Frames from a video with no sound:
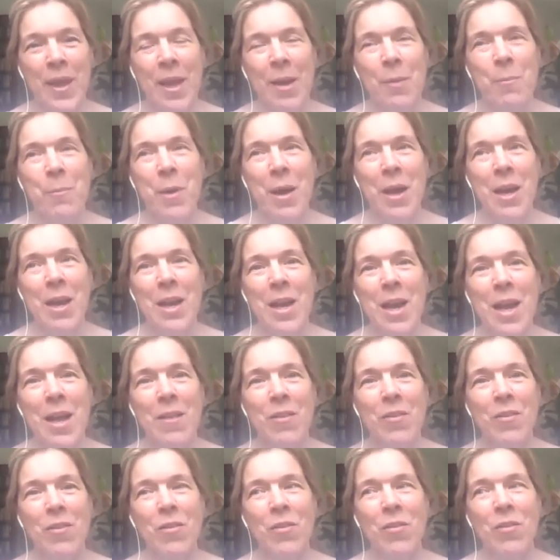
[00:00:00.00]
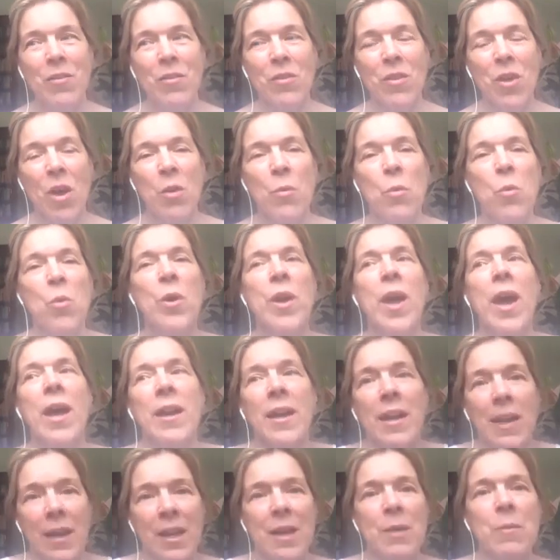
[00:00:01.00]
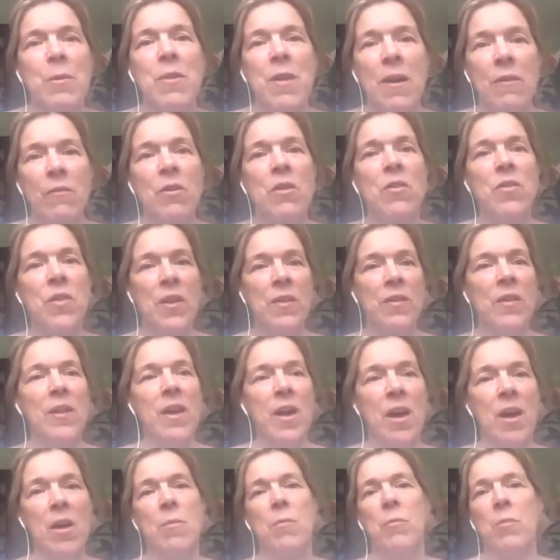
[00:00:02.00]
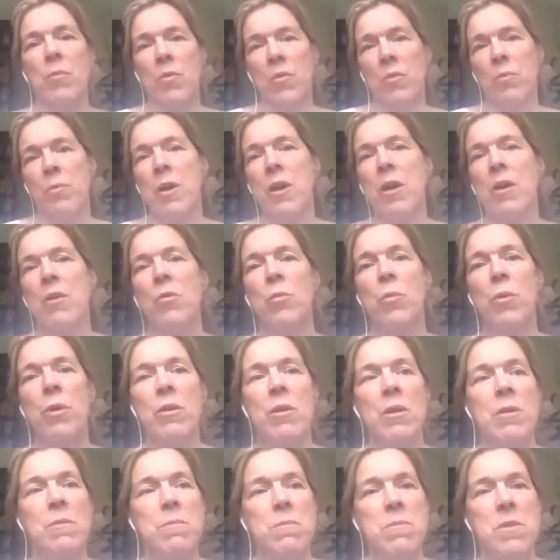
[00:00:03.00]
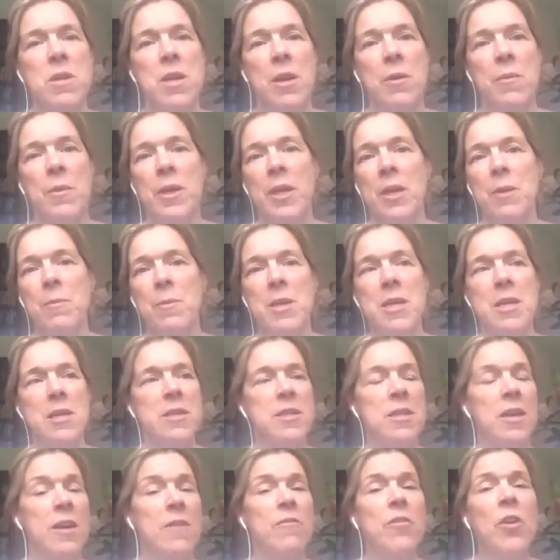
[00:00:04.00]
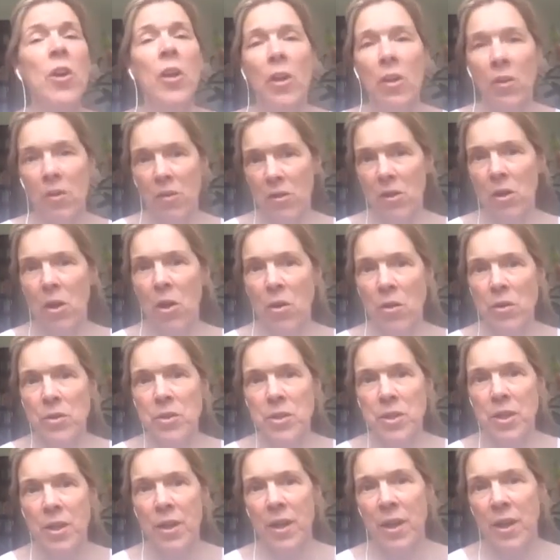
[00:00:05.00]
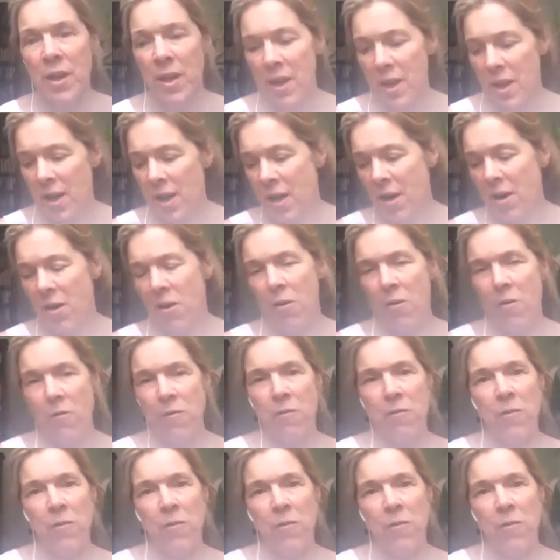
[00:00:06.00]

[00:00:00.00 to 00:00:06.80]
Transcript: but let's go organically with everything that comes, because we're going to be a diverse lot of